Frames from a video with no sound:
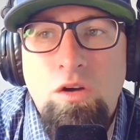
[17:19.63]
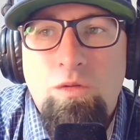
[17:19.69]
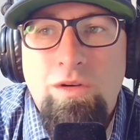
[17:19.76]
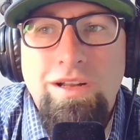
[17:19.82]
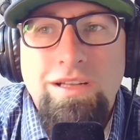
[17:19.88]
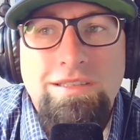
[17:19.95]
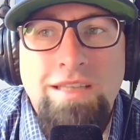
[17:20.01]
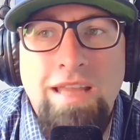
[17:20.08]

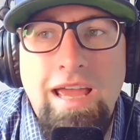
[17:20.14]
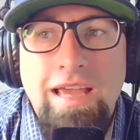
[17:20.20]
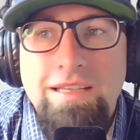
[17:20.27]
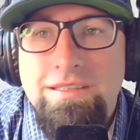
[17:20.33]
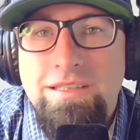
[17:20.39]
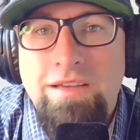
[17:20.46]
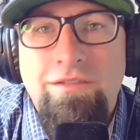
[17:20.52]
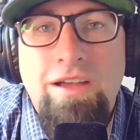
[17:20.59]
when it's
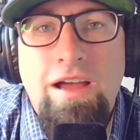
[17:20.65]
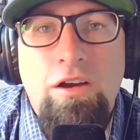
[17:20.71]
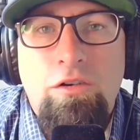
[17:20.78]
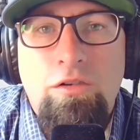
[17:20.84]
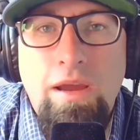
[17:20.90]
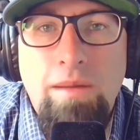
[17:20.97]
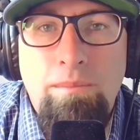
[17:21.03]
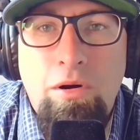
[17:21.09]
nice, they've got
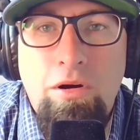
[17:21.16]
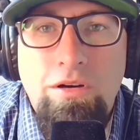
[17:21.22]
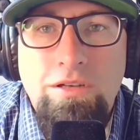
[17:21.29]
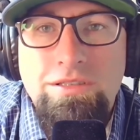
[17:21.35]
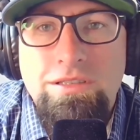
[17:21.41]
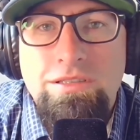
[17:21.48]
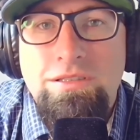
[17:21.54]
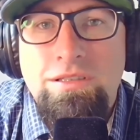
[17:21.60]
great park
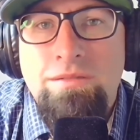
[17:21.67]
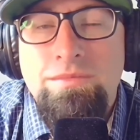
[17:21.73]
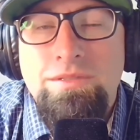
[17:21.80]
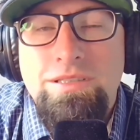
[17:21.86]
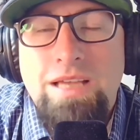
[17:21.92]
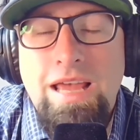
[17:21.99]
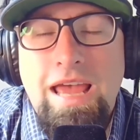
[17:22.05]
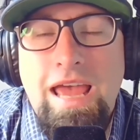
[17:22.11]

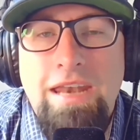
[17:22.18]
systems